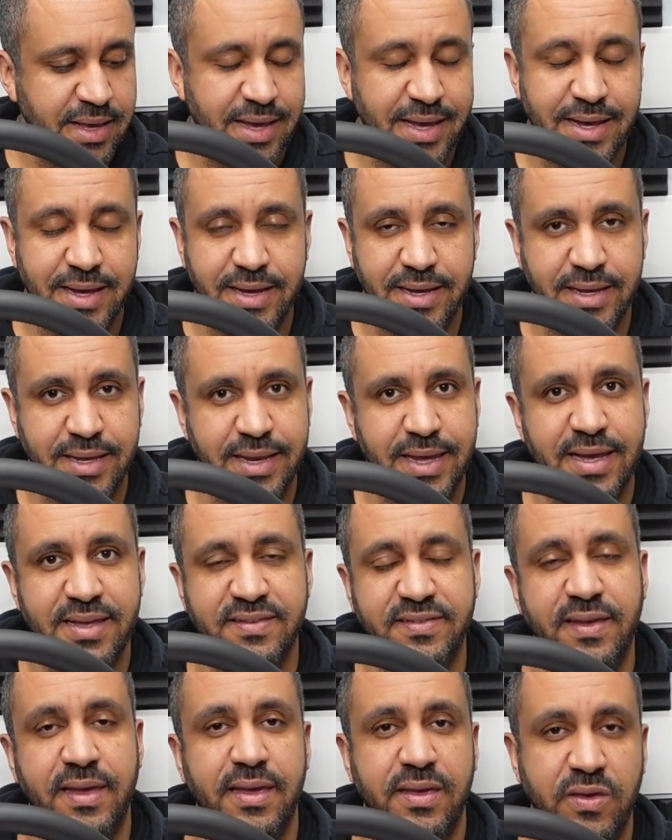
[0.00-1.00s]
It
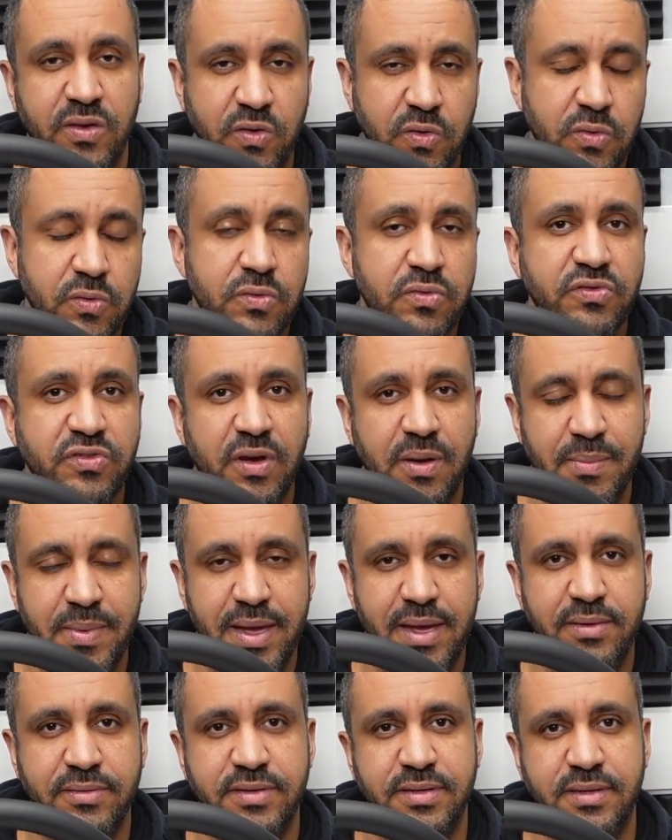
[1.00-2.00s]
has a huge
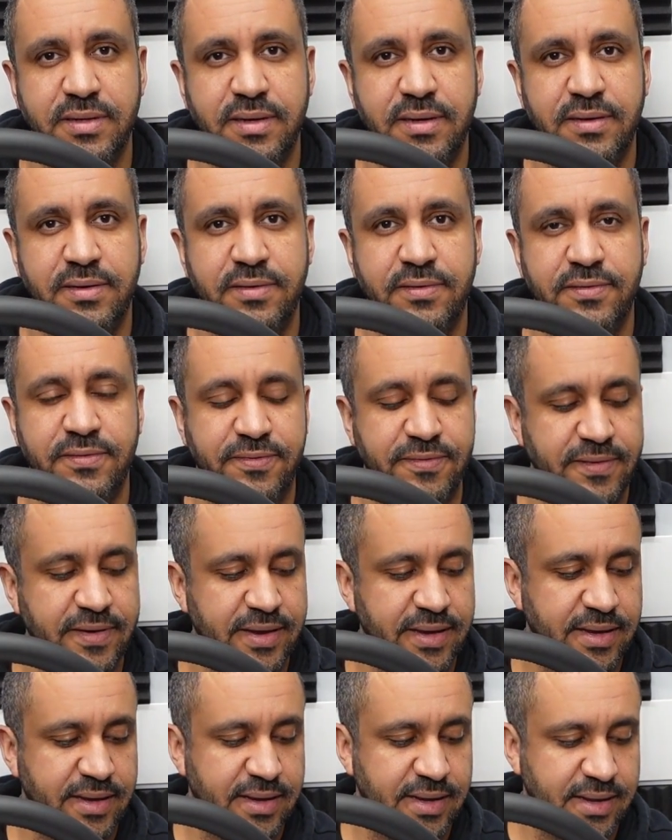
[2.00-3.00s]
amount of
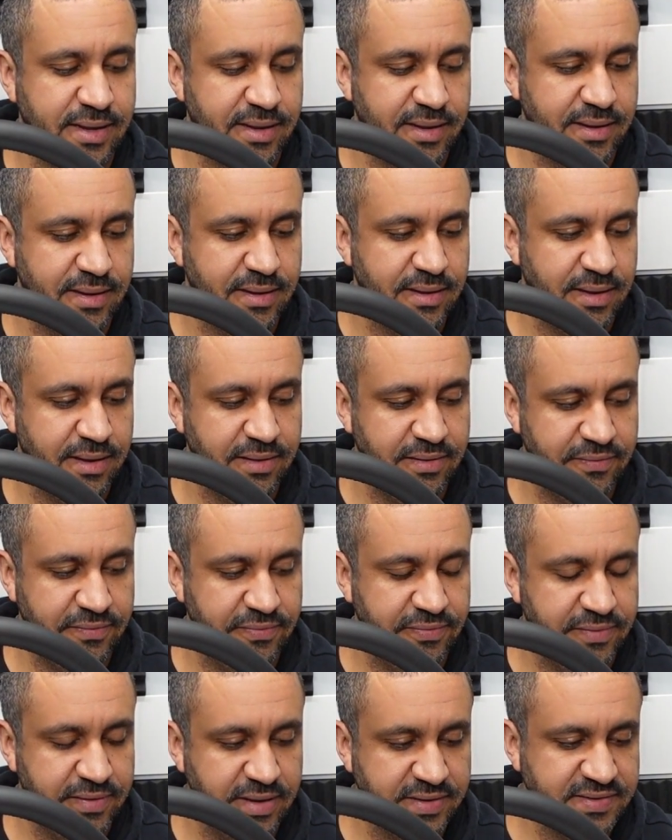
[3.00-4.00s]

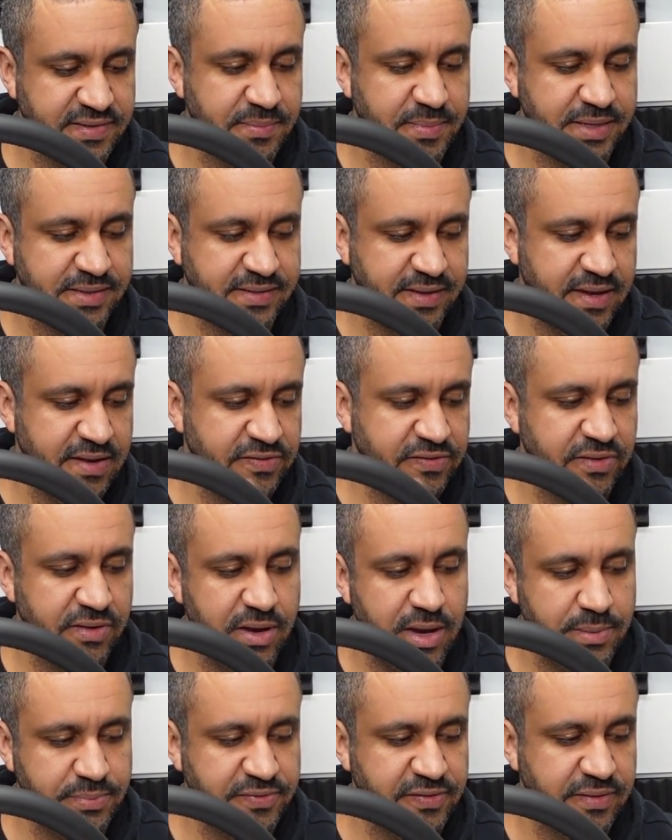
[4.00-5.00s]
customization
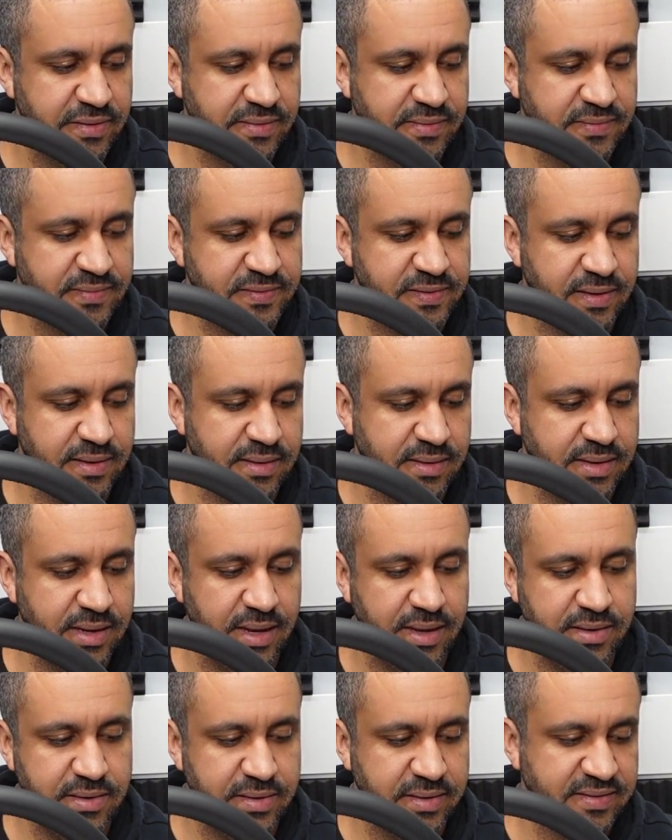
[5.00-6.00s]
options, and
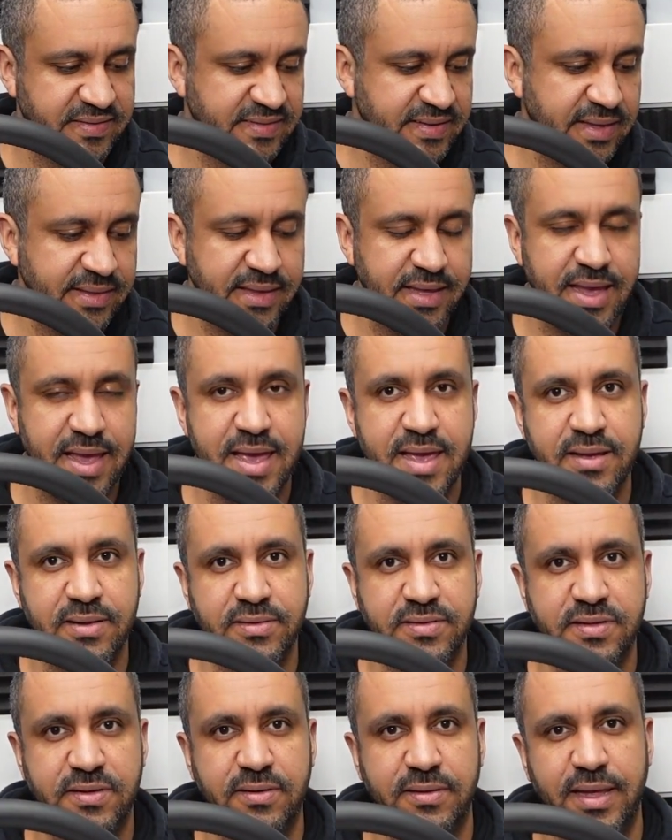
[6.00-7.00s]
you can set the
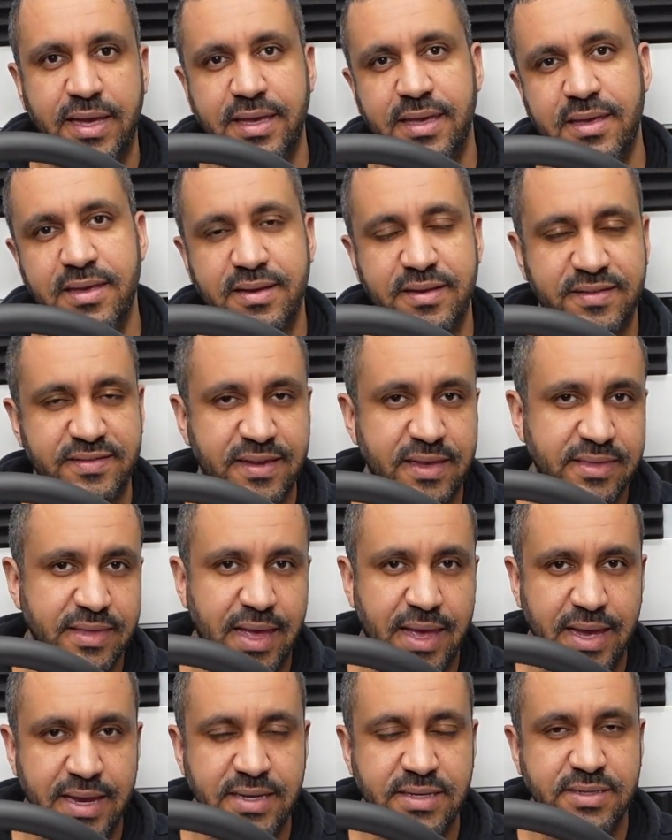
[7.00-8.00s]
angle to your liking. You can set
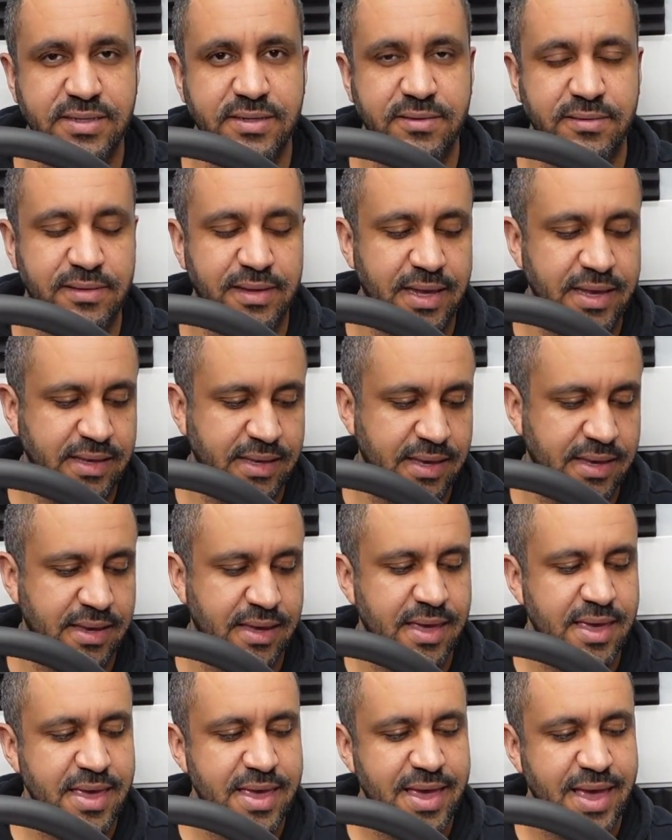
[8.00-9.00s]
the height to your liking.